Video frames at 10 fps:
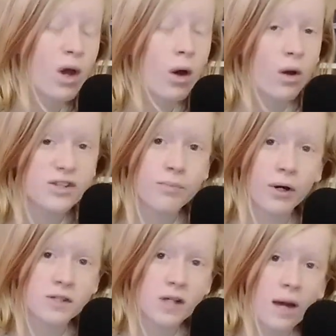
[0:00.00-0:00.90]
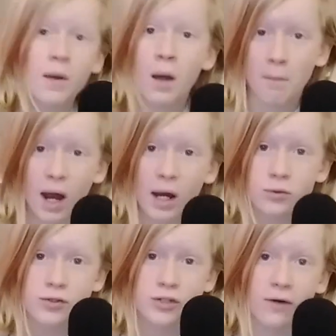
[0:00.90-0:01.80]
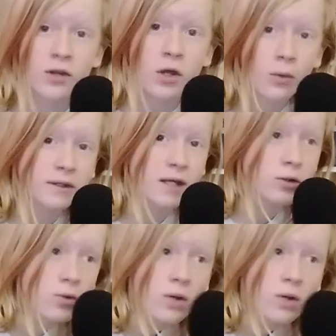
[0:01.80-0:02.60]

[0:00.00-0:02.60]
Once upon a time, Microsoft, with their new